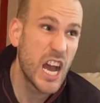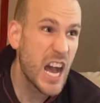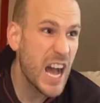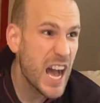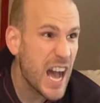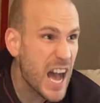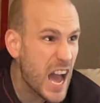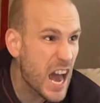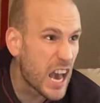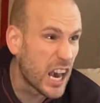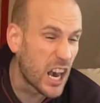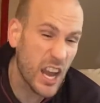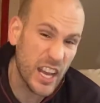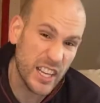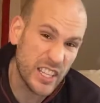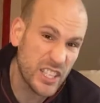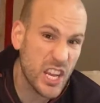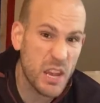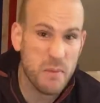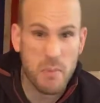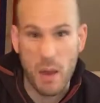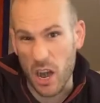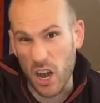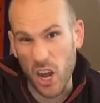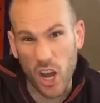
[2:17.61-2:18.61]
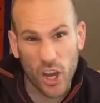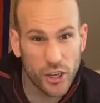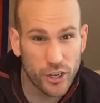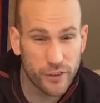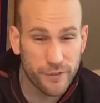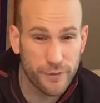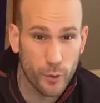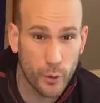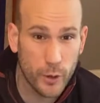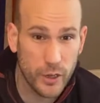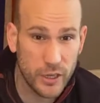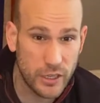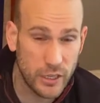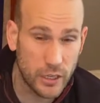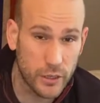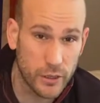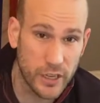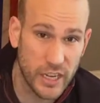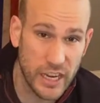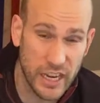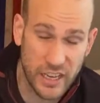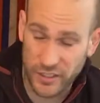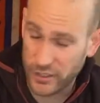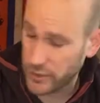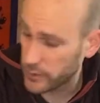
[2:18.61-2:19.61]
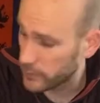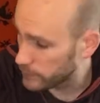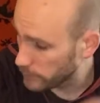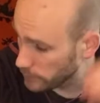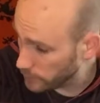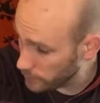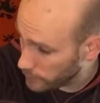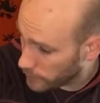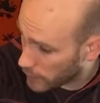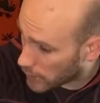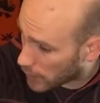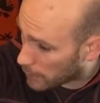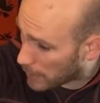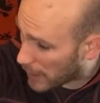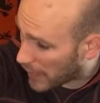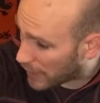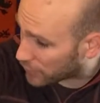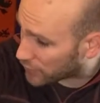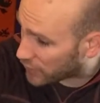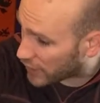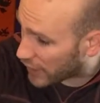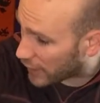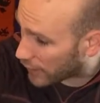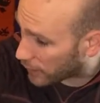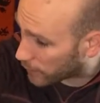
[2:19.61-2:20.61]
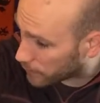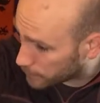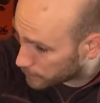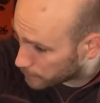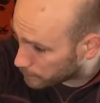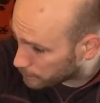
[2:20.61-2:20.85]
I don't know, I'd say about under 40 degrees, about there.